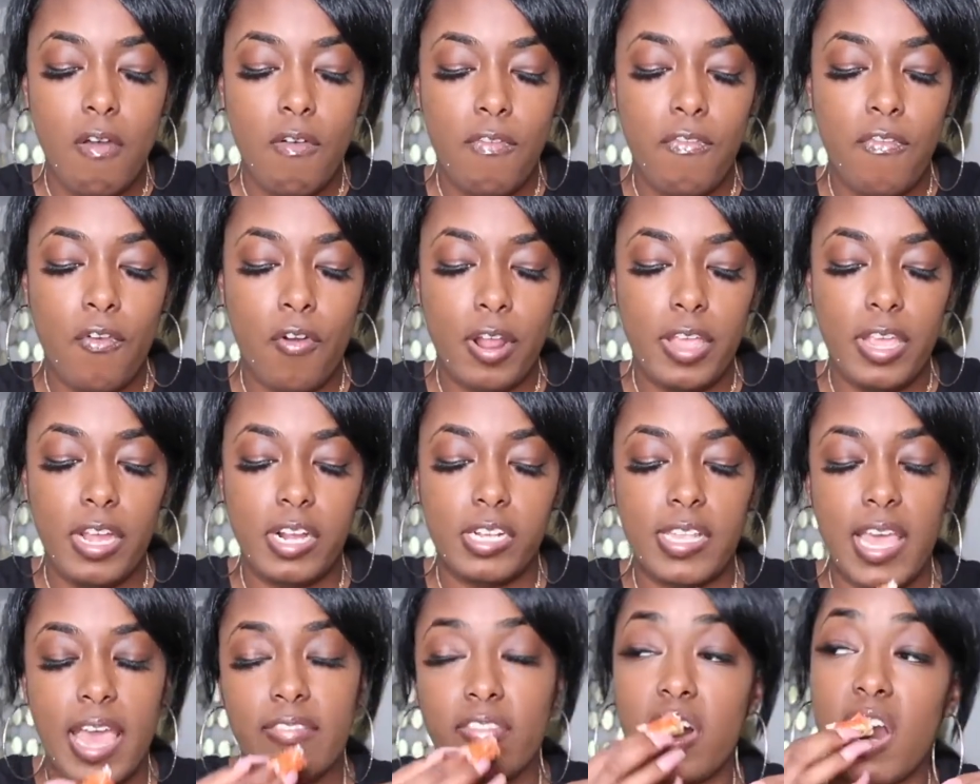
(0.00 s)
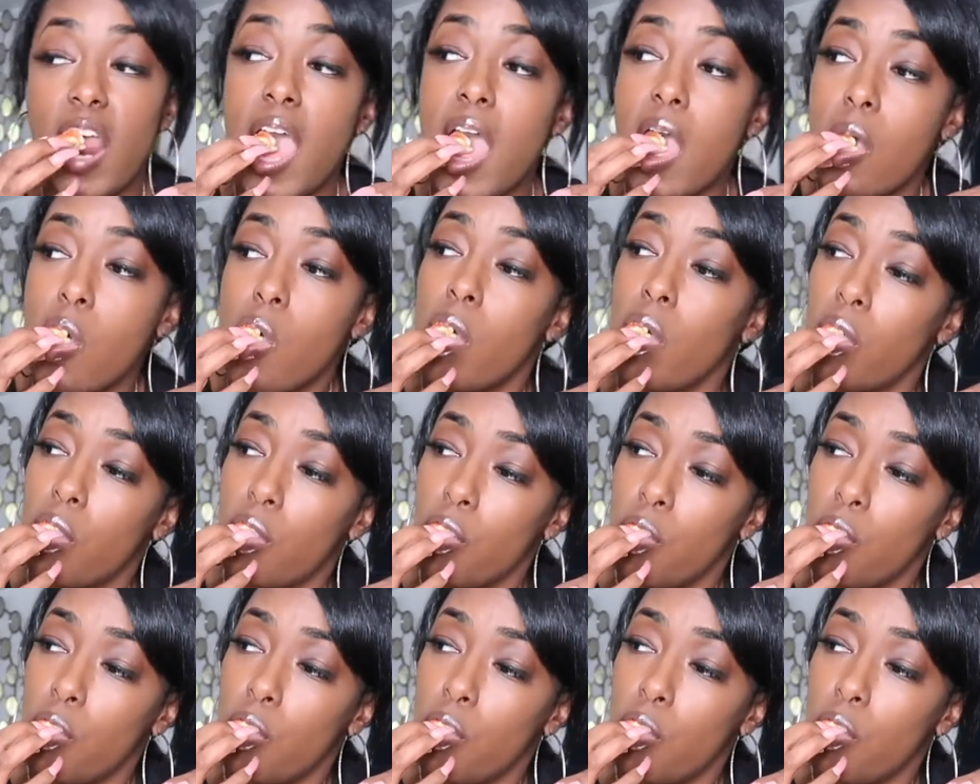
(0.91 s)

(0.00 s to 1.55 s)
4 years after that.